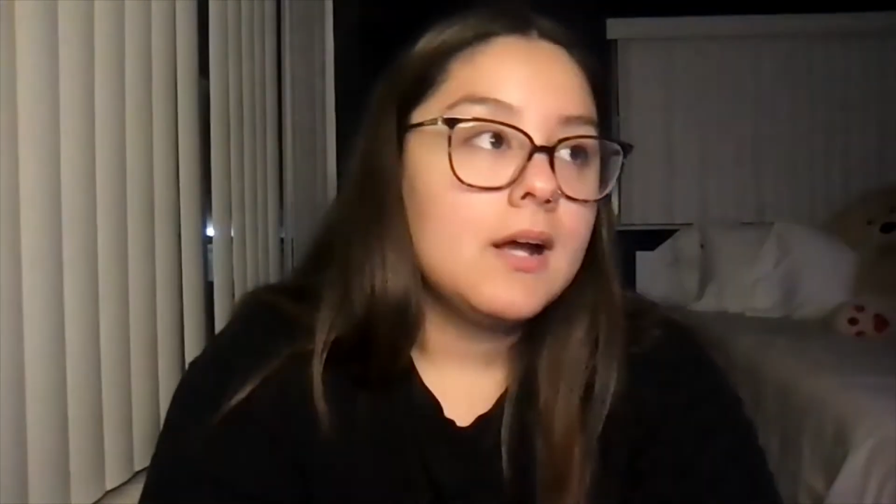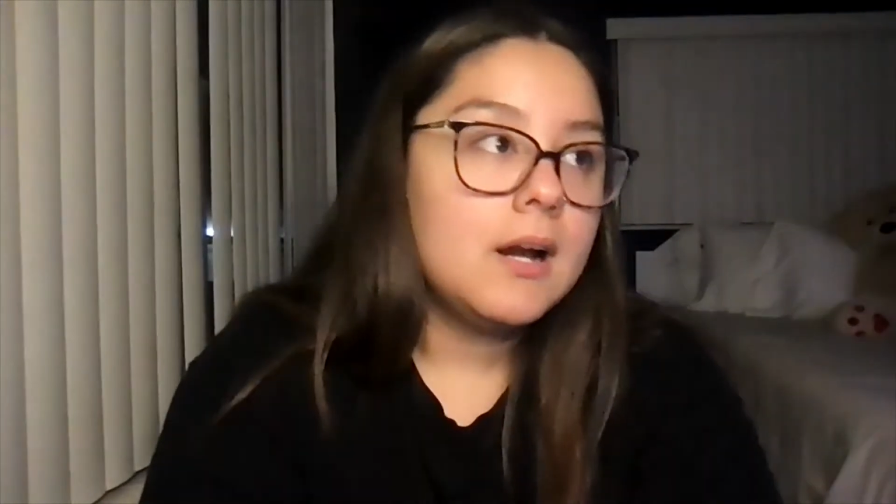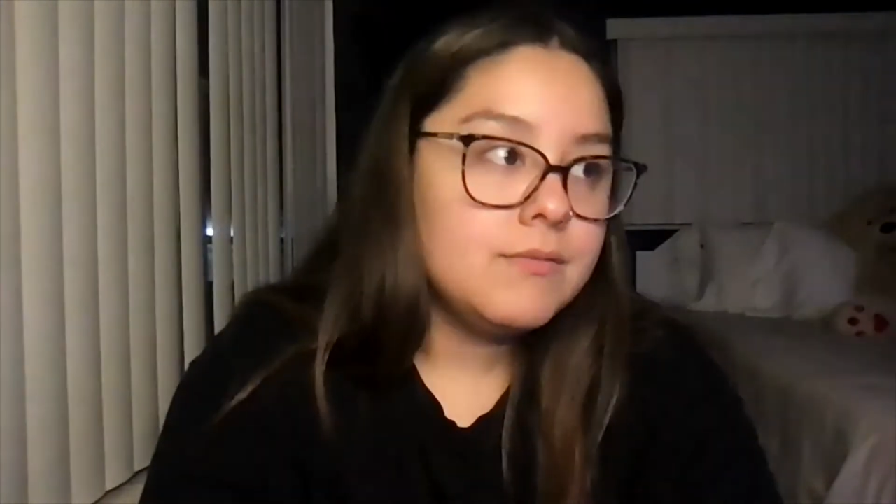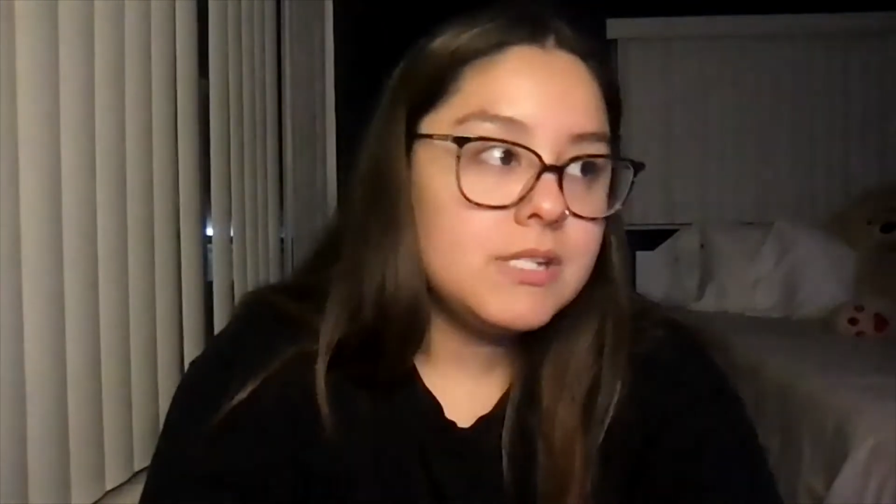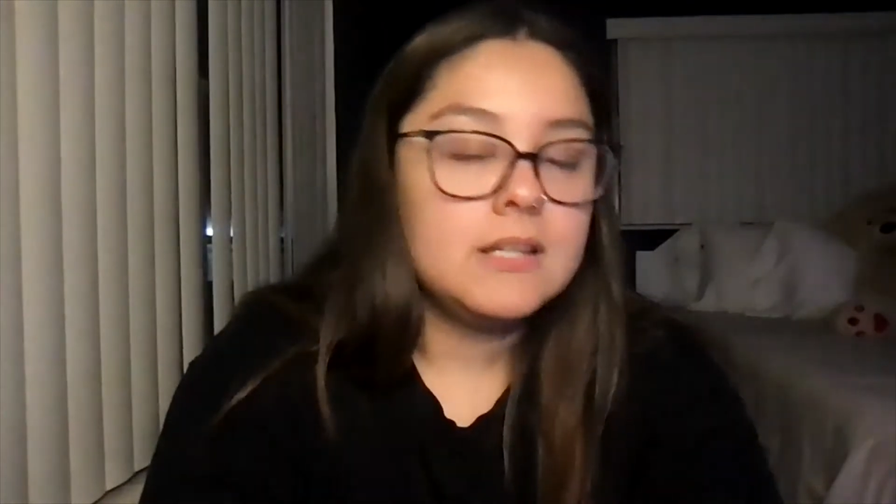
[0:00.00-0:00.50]

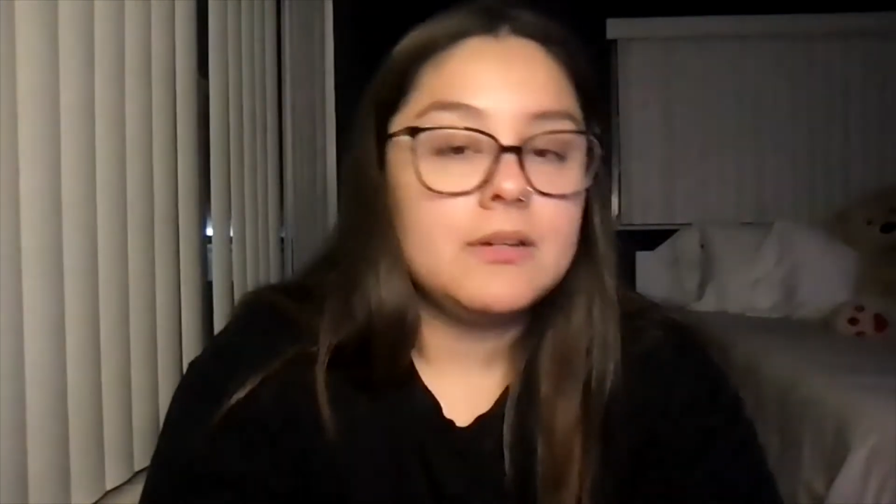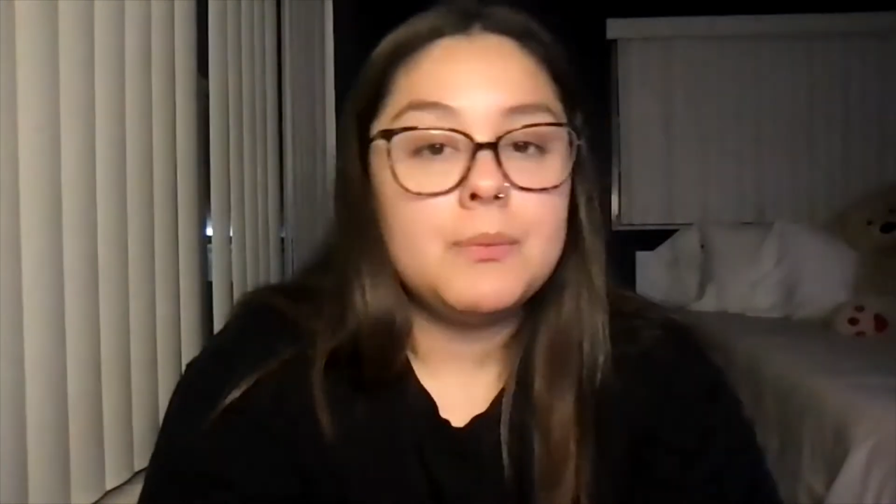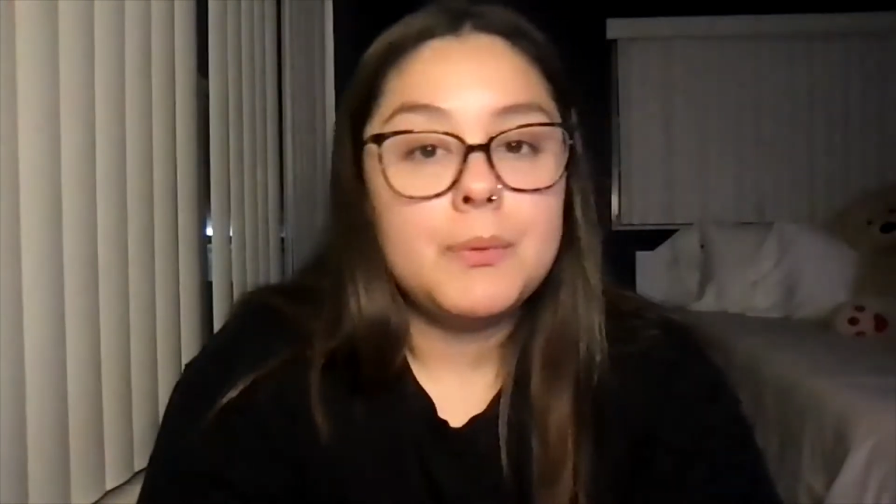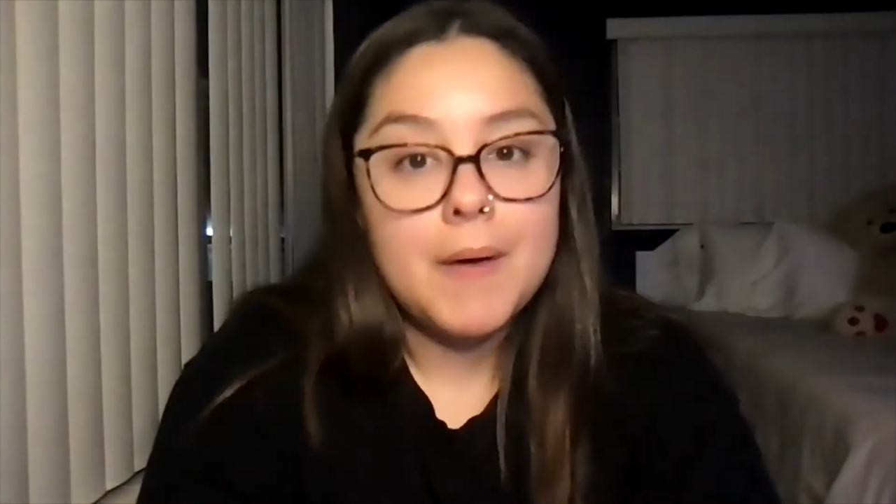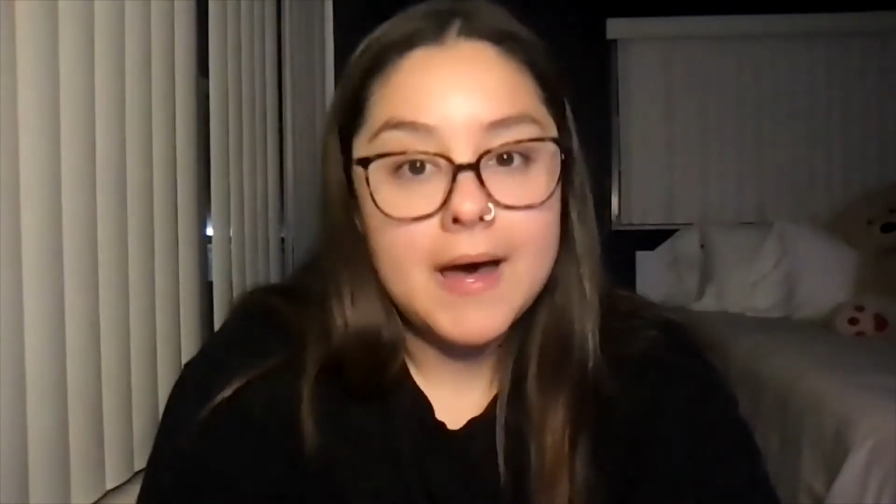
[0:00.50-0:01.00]
kind of dealing
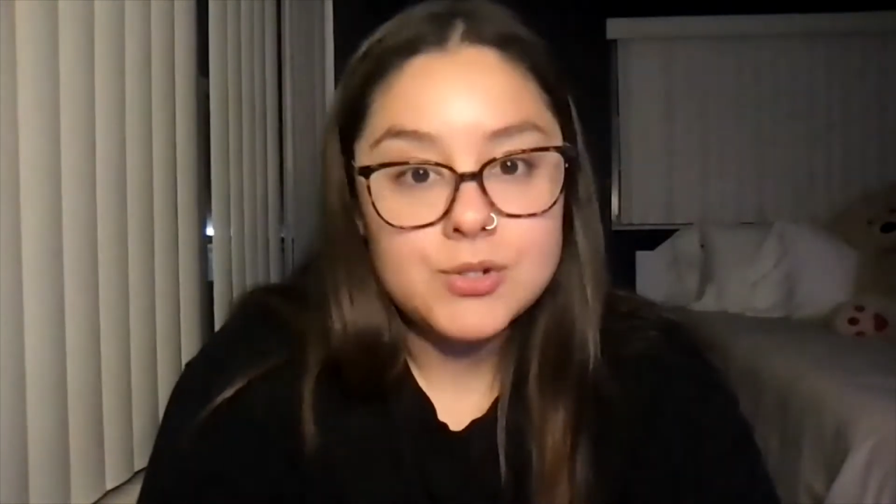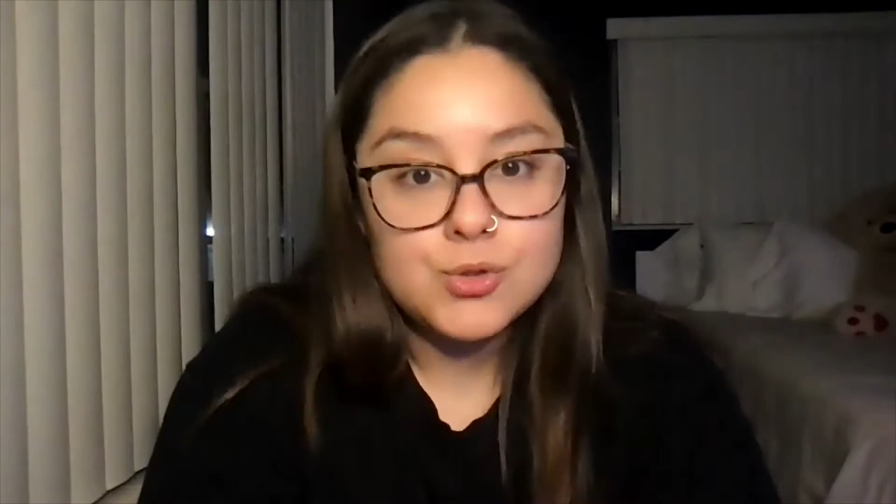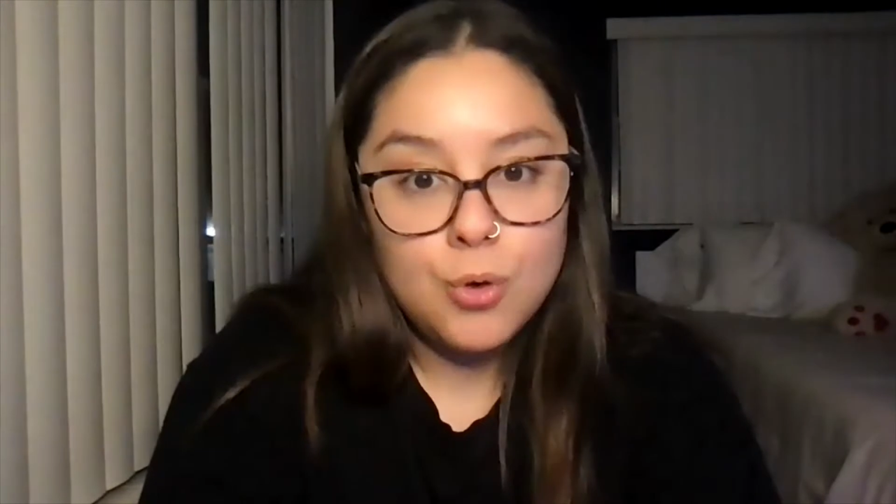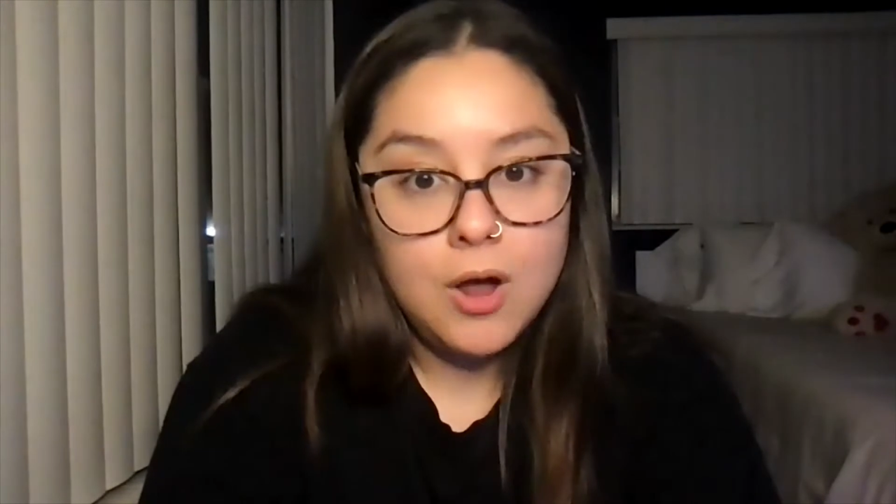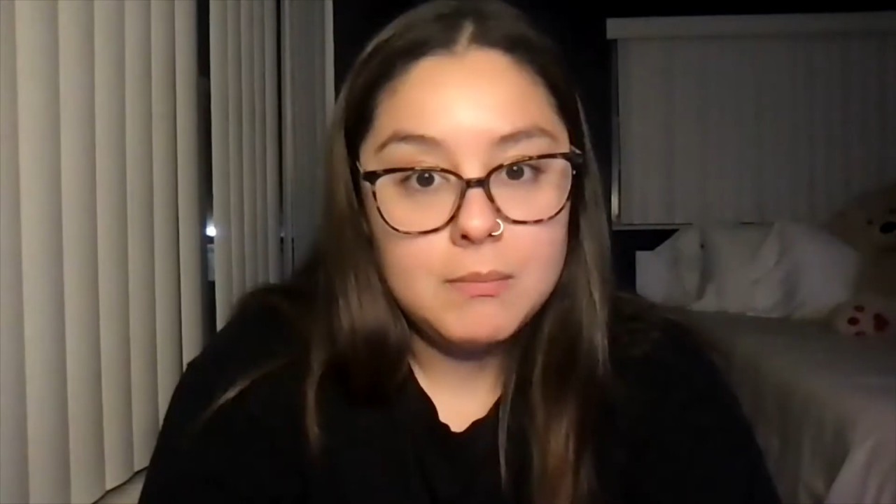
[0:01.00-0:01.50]
with past
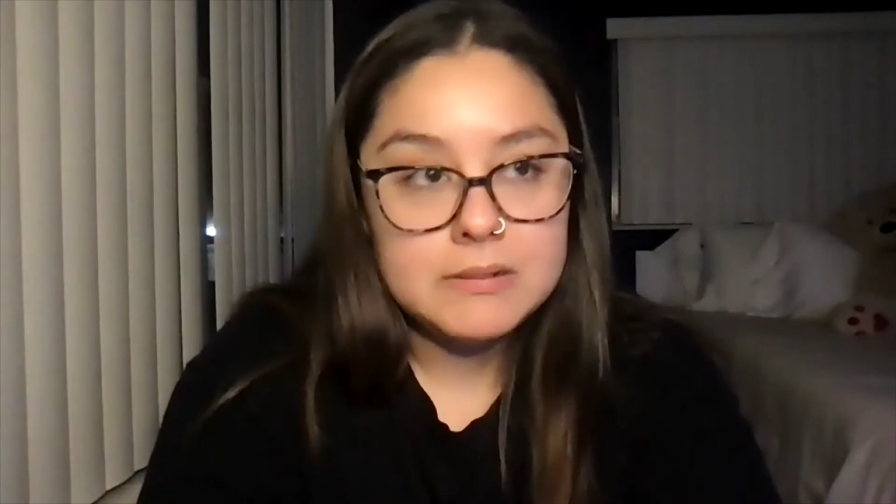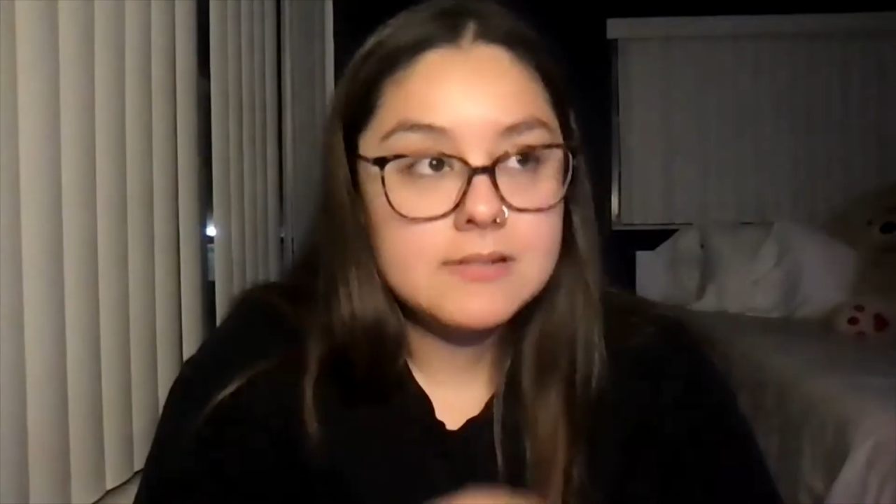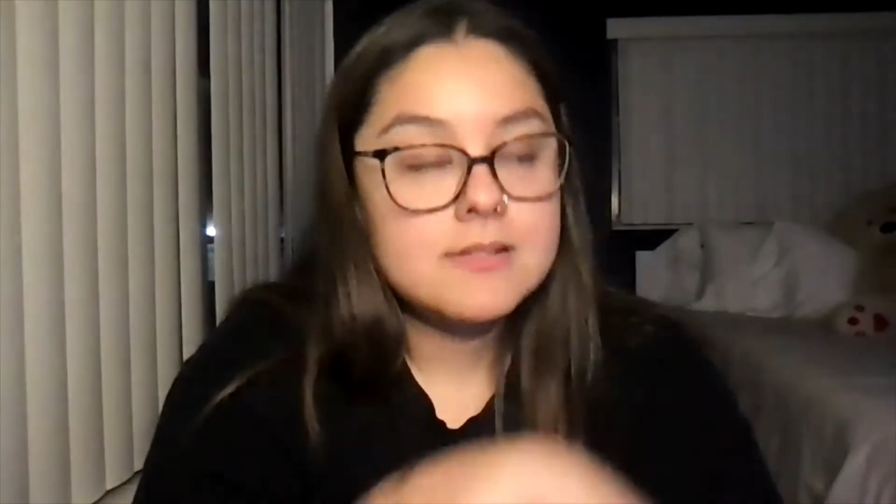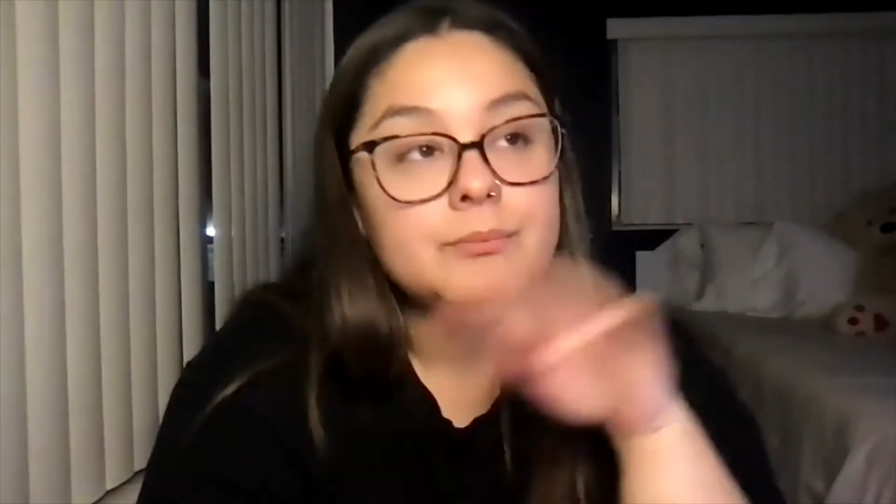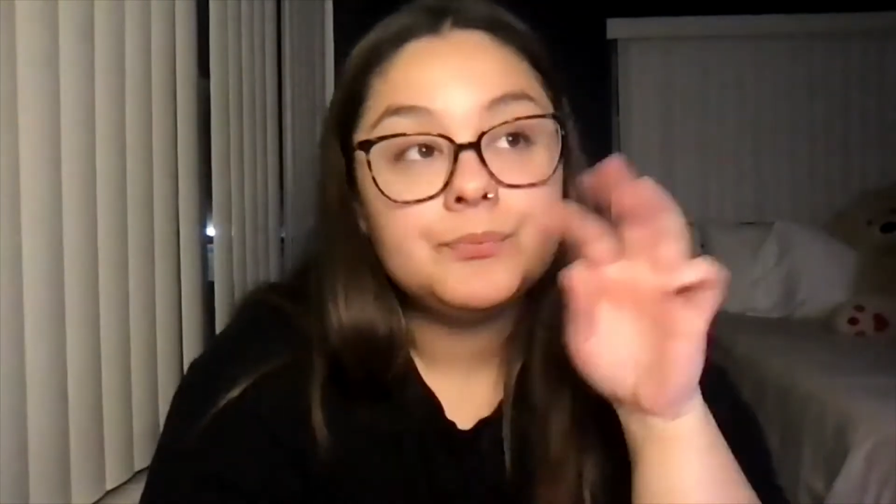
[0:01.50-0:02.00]

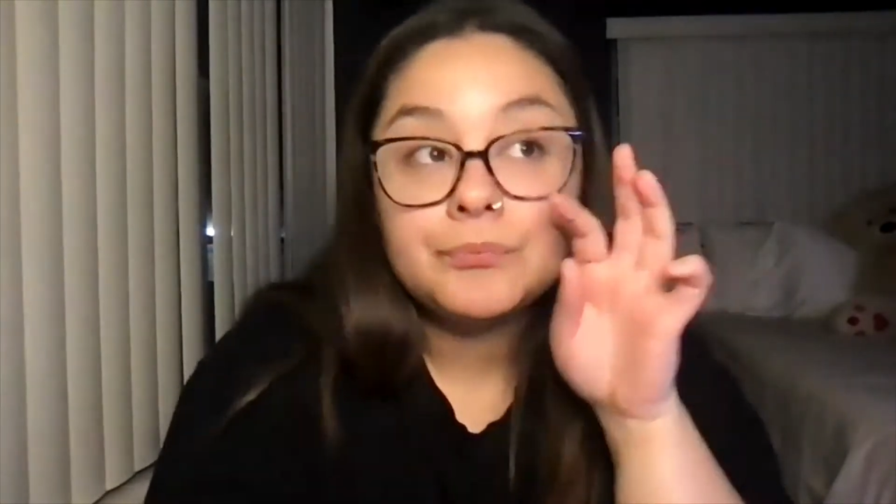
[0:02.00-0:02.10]
traumas,